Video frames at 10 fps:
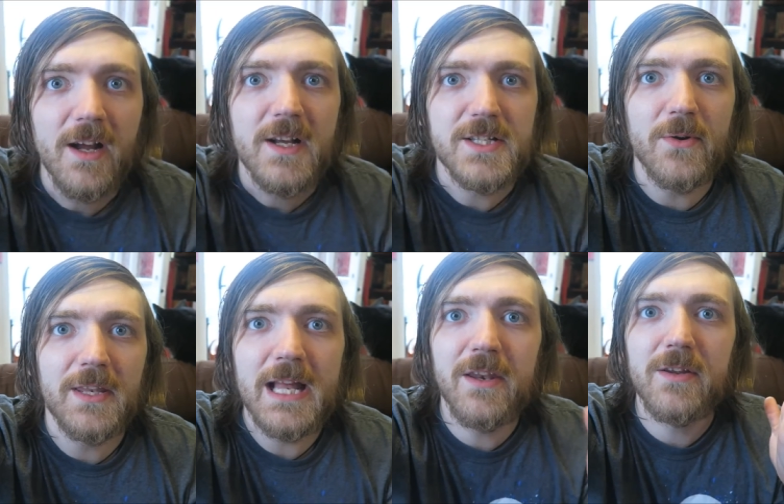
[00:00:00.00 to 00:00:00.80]
So on
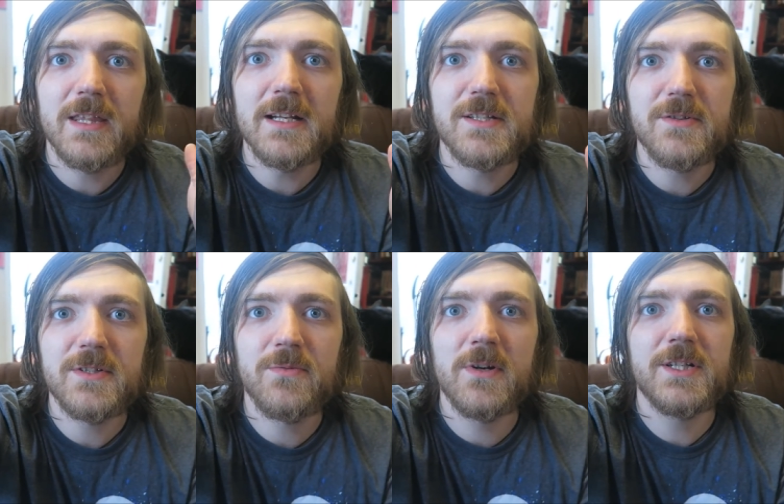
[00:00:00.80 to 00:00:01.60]
that note, thanks as always
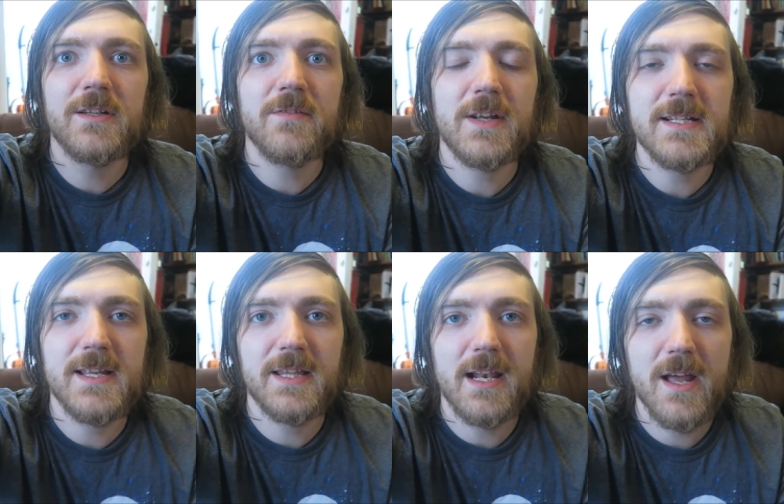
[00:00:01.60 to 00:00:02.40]
for watching. Don't forget to
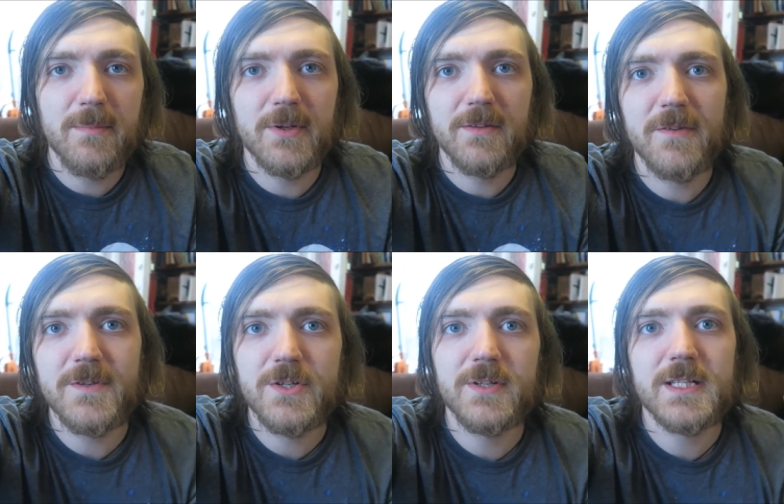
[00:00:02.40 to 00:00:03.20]
hit that like button if you've
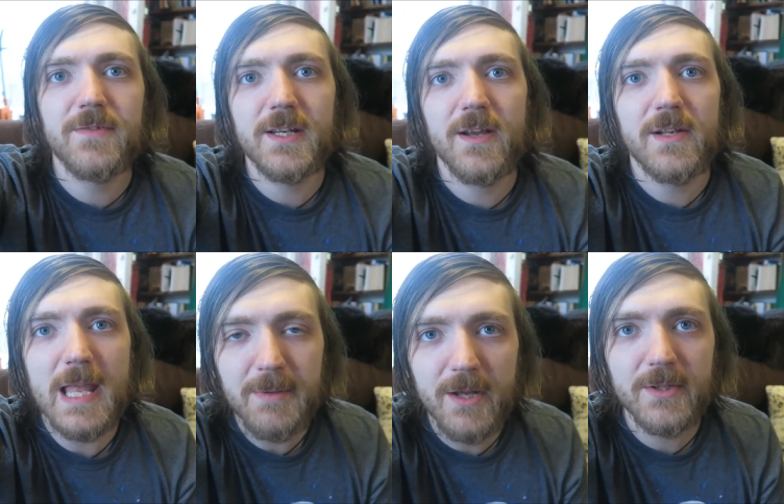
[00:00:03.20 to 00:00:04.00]
enjoyed this video.
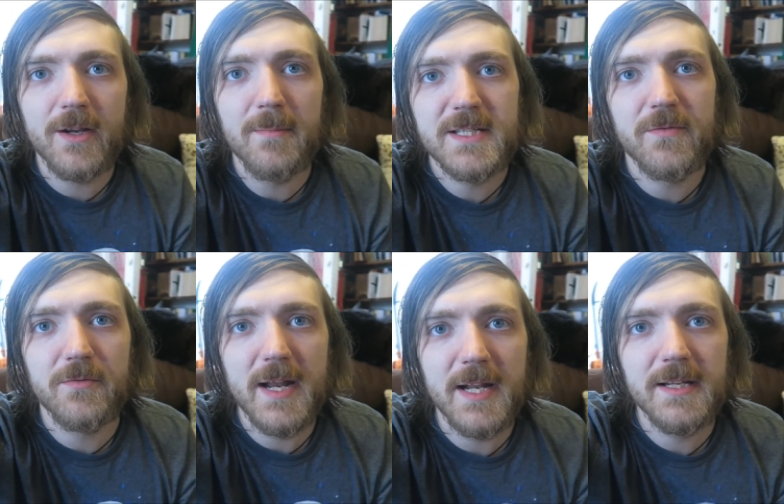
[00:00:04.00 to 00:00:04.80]
Let me know in the comments if you've
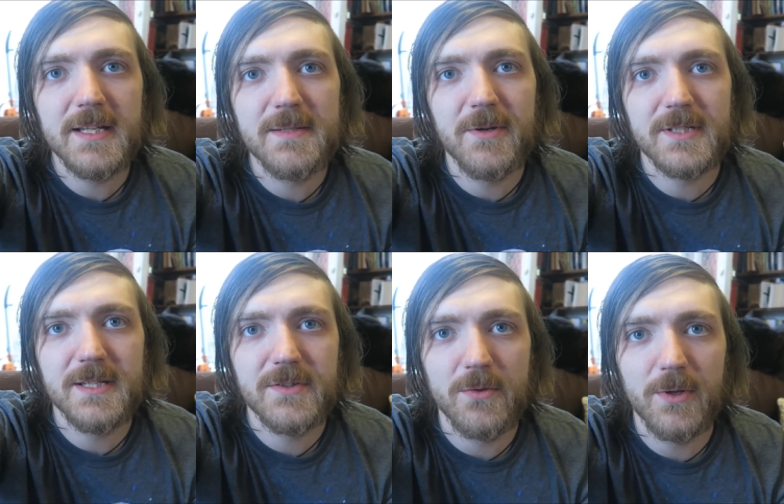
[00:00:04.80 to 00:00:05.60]
read any of these books, and
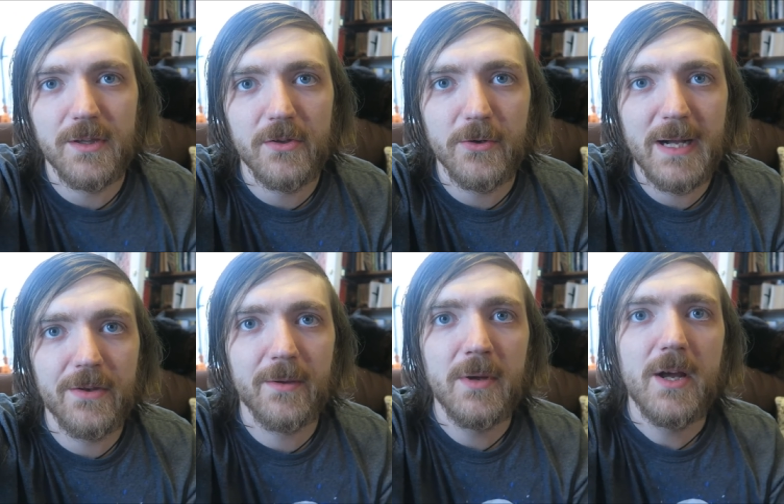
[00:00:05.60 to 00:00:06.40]
if so, what you thought about
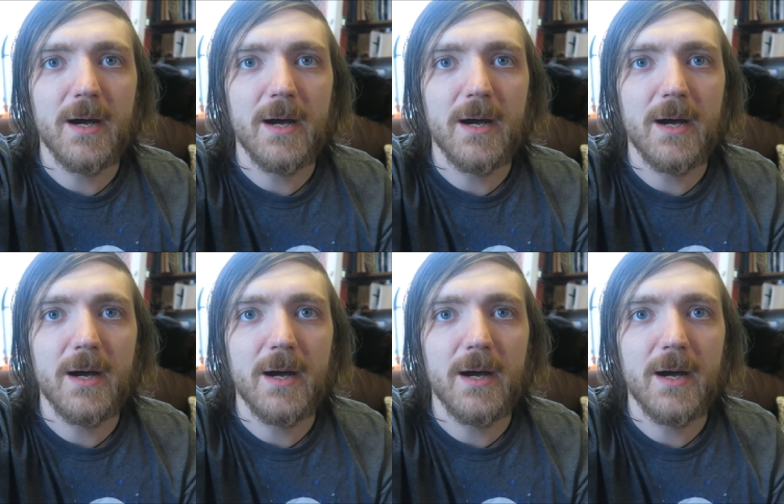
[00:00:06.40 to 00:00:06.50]
them.